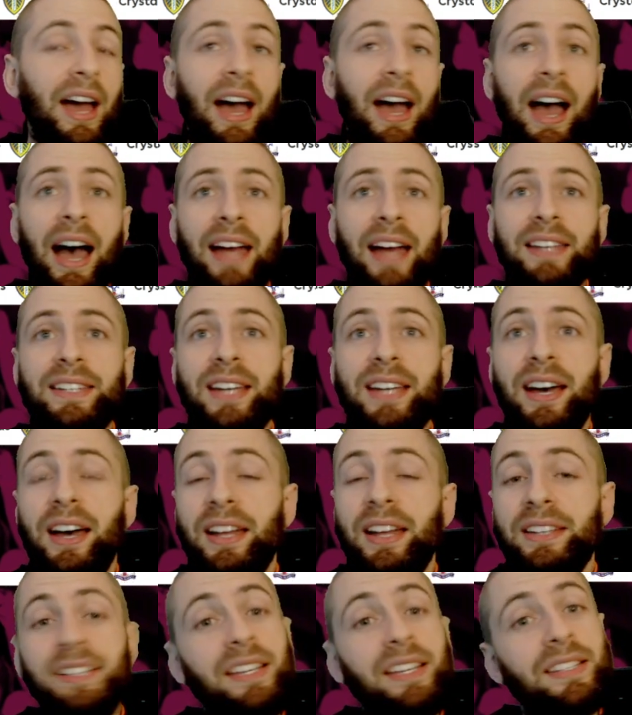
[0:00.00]
And
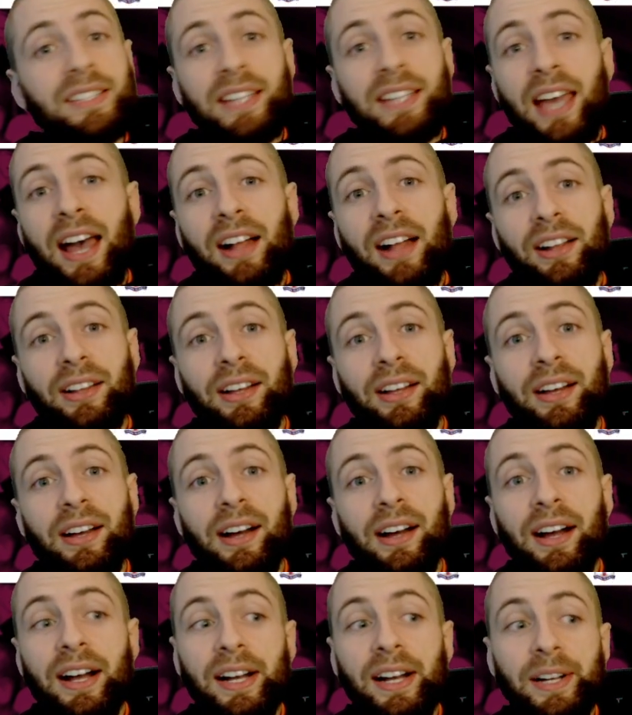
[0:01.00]

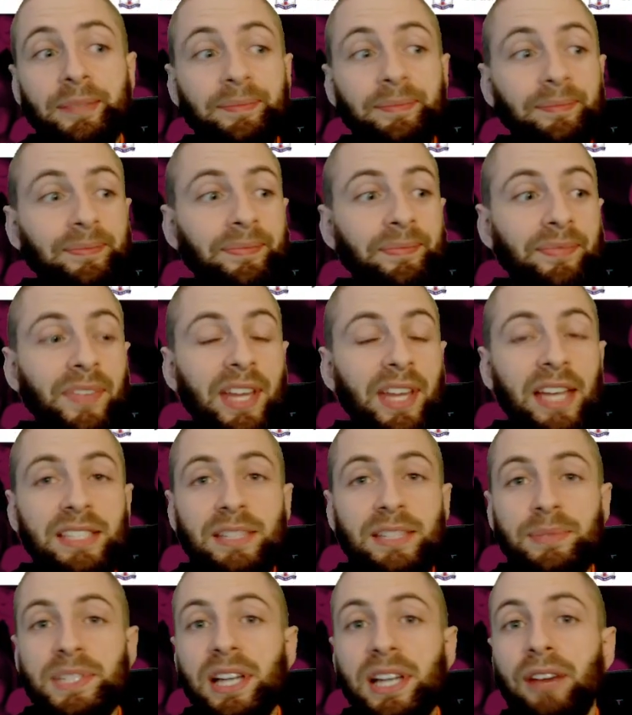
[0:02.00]
DCL gets
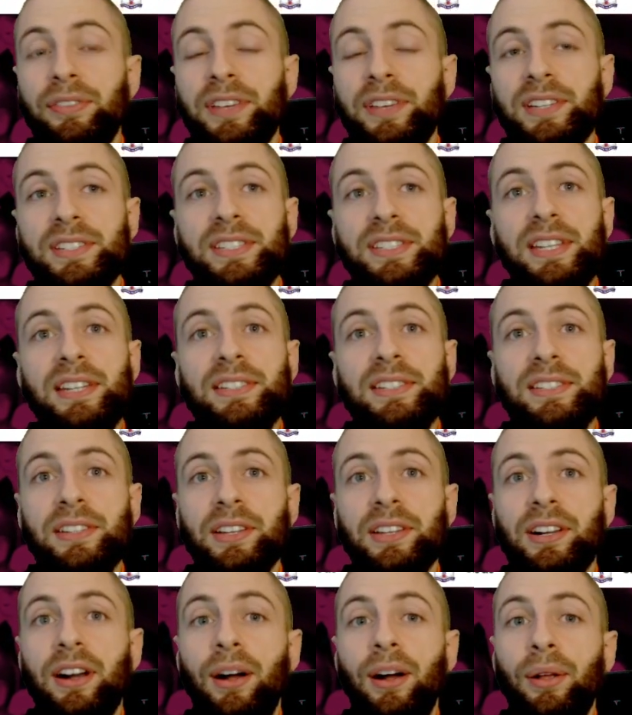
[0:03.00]
himself the assist and
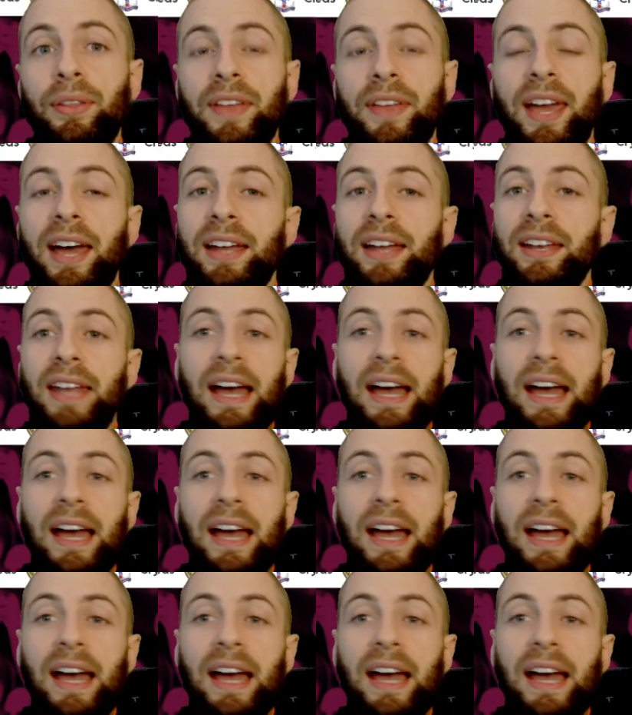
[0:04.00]
the goal at the end.